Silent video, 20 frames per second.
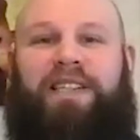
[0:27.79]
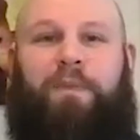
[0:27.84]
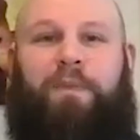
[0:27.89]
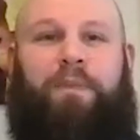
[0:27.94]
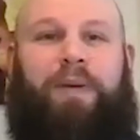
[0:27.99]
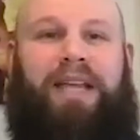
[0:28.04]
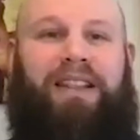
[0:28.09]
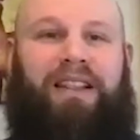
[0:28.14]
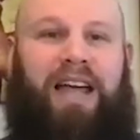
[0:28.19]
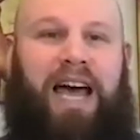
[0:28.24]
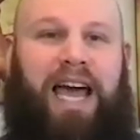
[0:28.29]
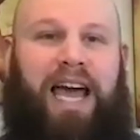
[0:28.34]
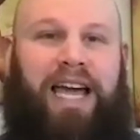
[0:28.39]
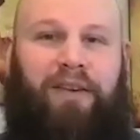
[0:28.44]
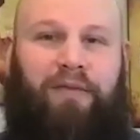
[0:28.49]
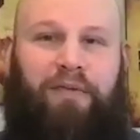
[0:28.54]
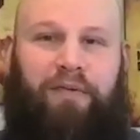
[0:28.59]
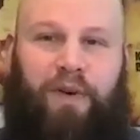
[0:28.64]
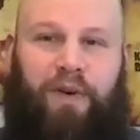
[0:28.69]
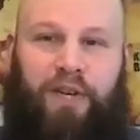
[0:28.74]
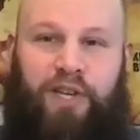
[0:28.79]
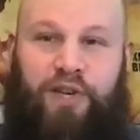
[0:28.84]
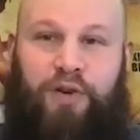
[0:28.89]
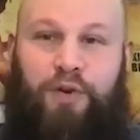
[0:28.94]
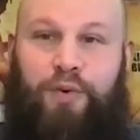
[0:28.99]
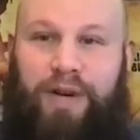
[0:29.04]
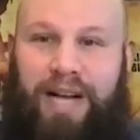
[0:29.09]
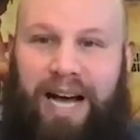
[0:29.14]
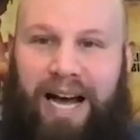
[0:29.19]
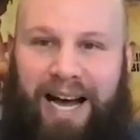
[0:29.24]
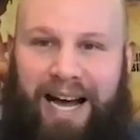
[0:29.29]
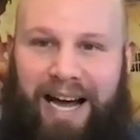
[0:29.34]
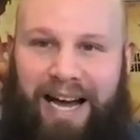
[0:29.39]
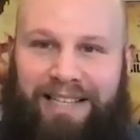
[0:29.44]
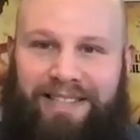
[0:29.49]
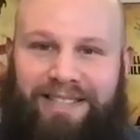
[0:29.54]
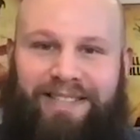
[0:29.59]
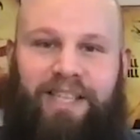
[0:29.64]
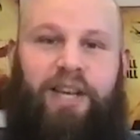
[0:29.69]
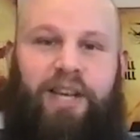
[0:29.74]
been like for you
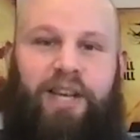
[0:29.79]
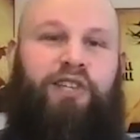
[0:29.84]
guys